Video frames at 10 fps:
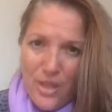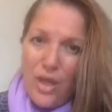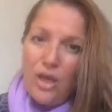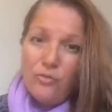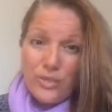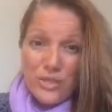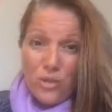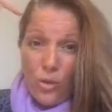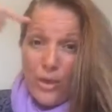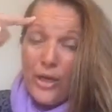of what's
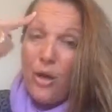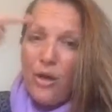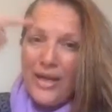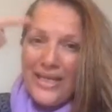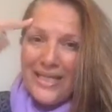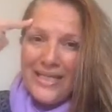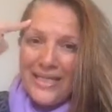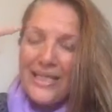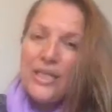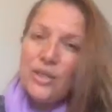going on in
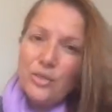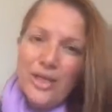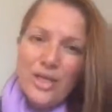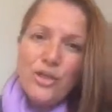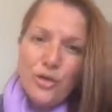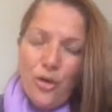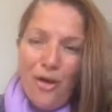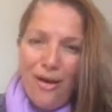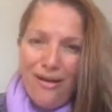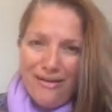here, in your
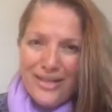heart,